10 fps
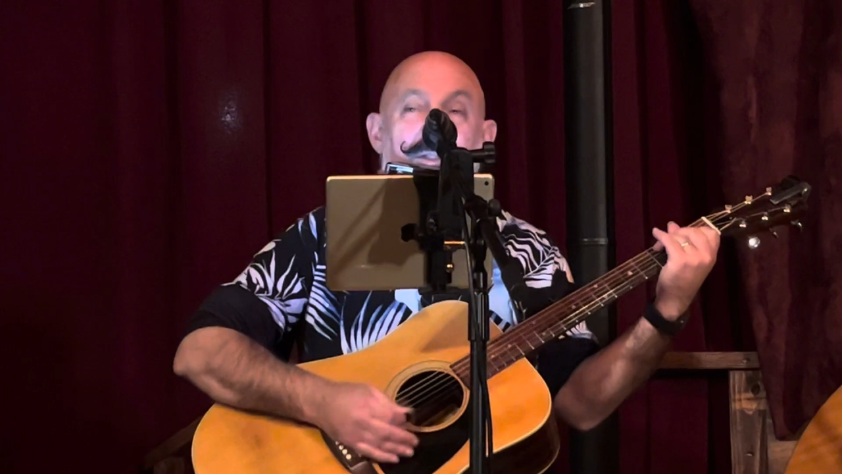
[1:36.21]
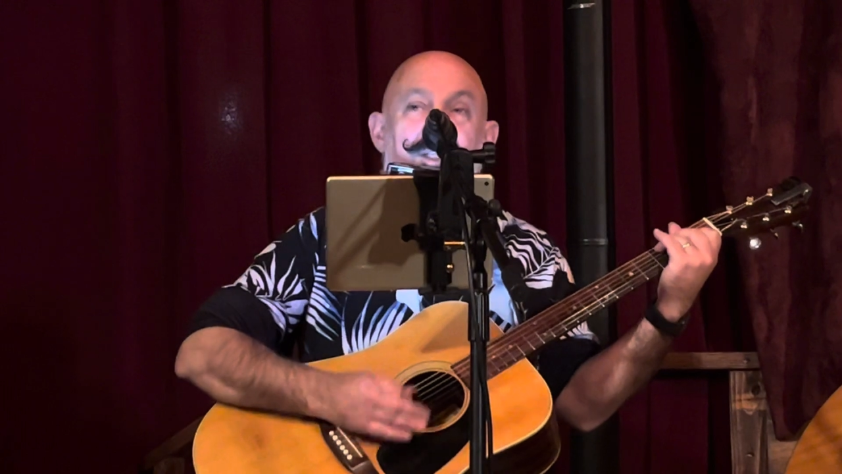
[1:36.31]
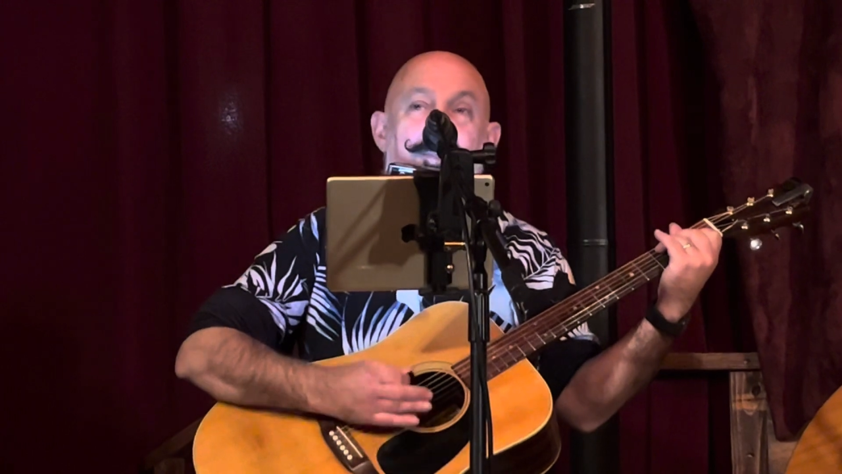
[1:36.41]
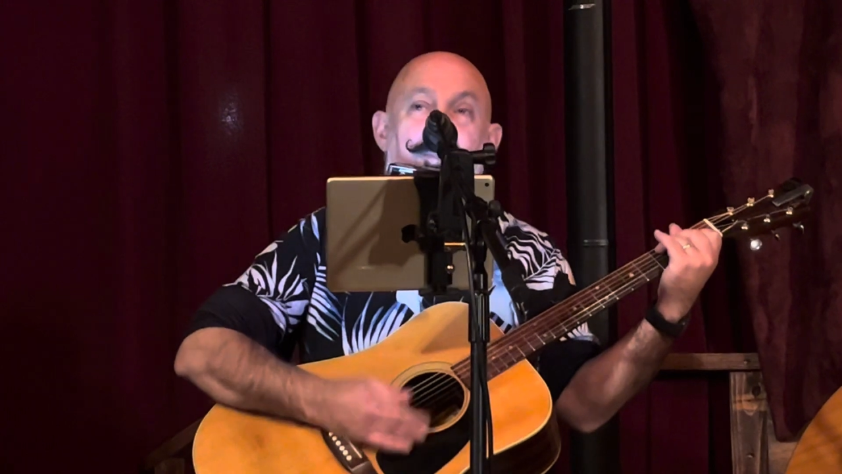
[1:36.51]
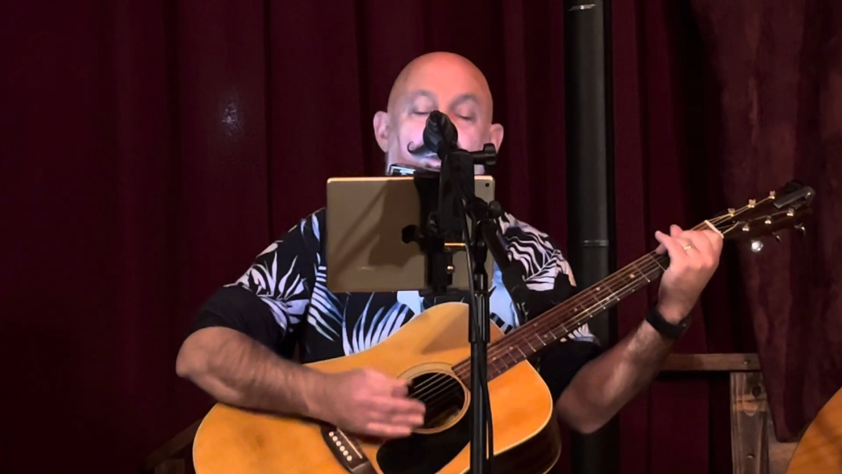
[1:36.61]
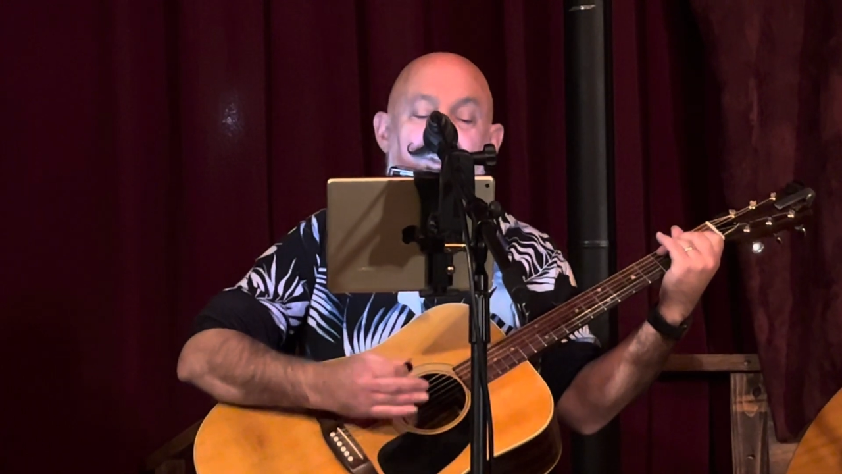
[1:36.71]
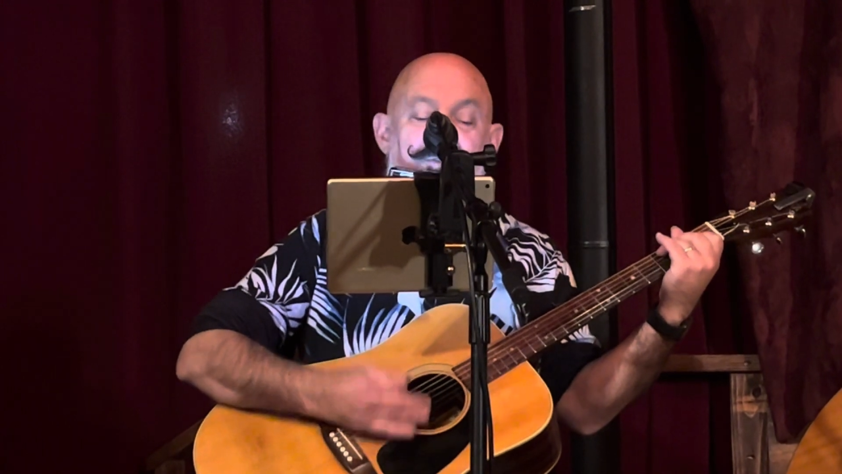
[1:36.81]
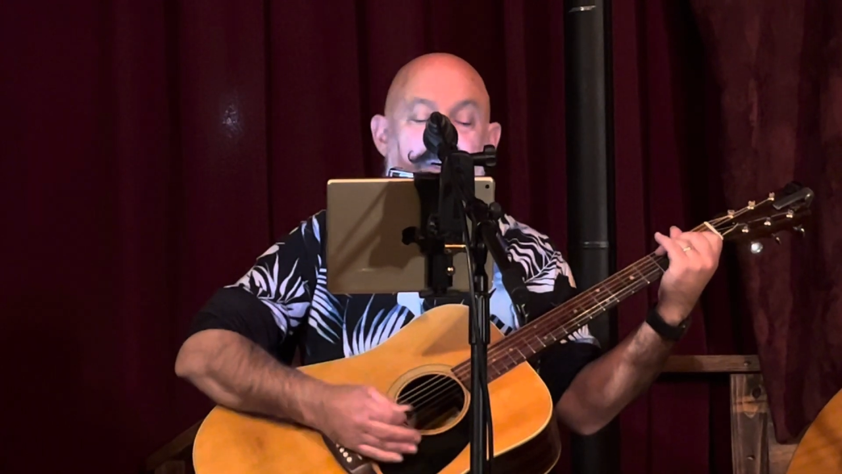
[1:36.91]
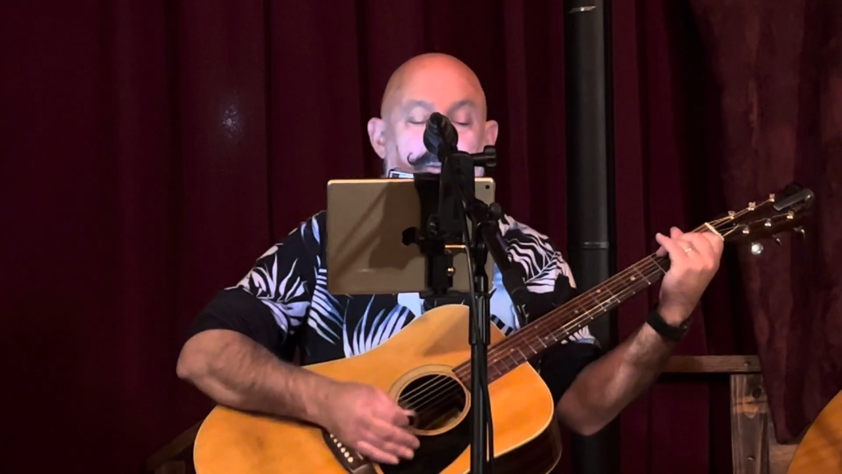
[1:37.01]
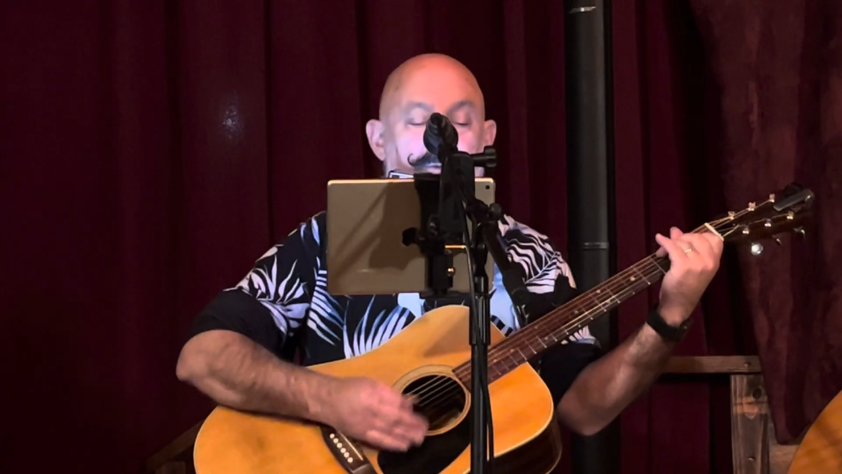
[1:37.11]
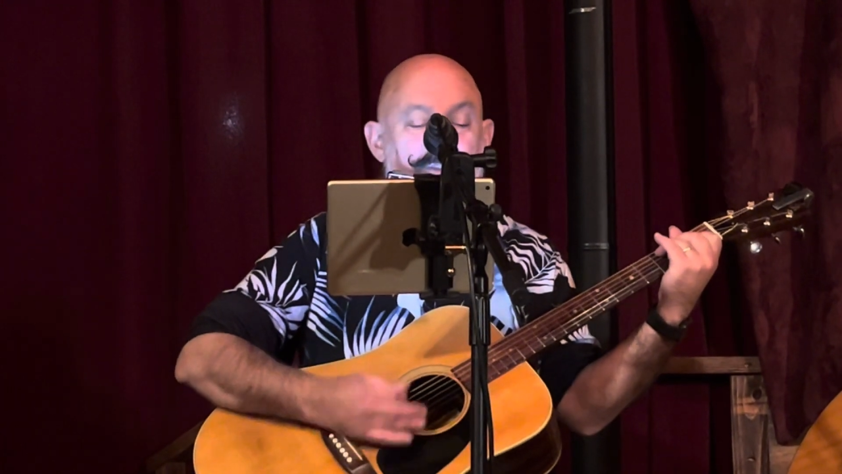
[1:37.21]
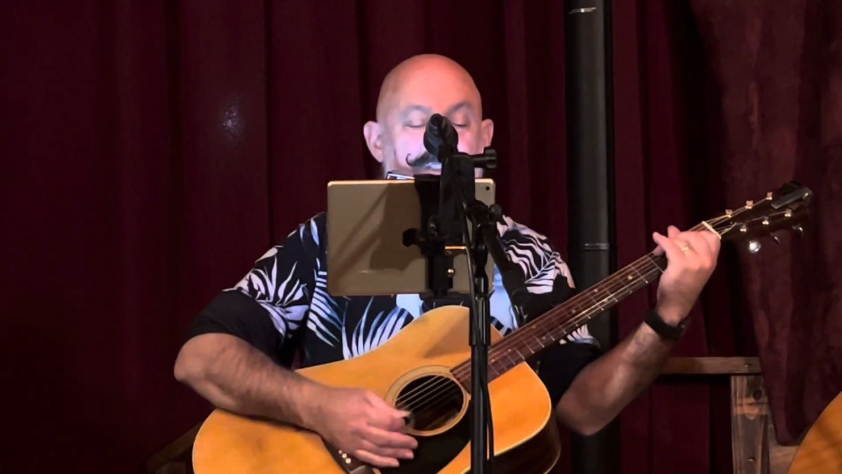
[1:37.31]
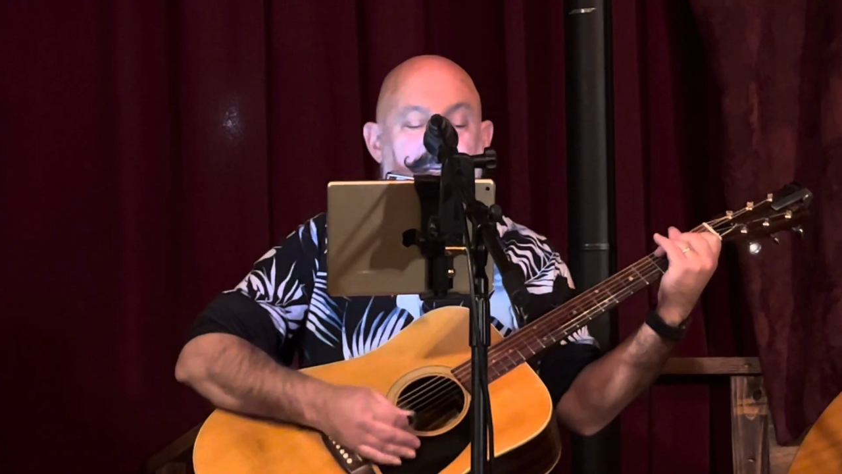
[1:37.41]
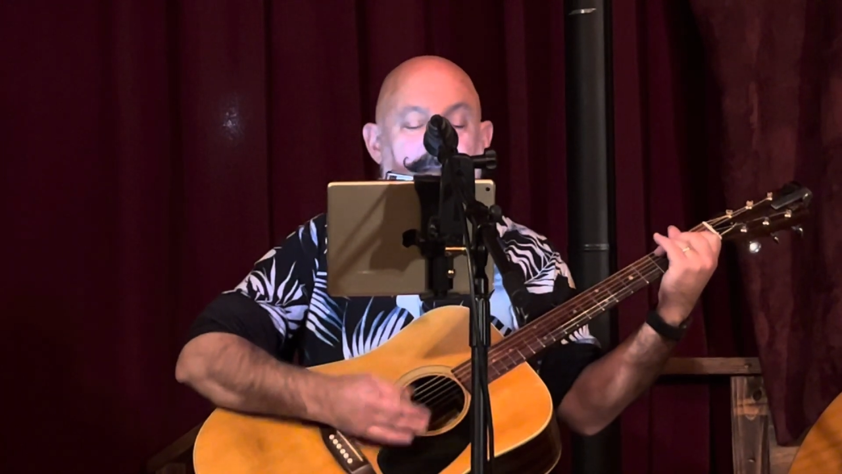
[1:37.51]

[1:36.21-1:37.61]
to most folks,